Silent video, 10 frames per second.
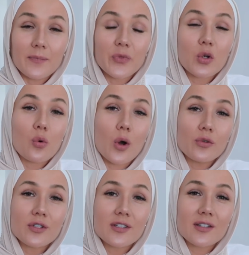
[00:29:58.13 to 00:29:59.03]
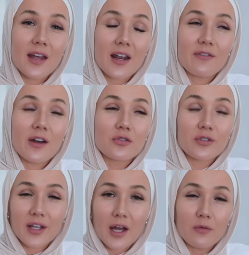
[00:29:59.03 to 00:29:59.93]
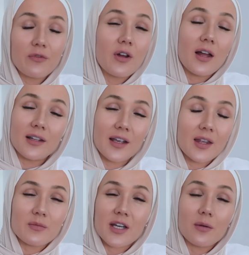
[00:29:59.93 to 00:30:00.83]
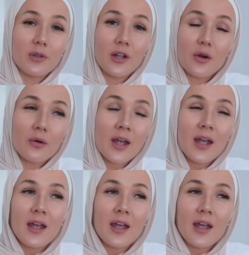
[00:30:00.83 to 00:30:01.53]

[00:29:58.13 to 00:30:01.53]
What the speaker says: quotes that I found really helpful. I'll link them down below.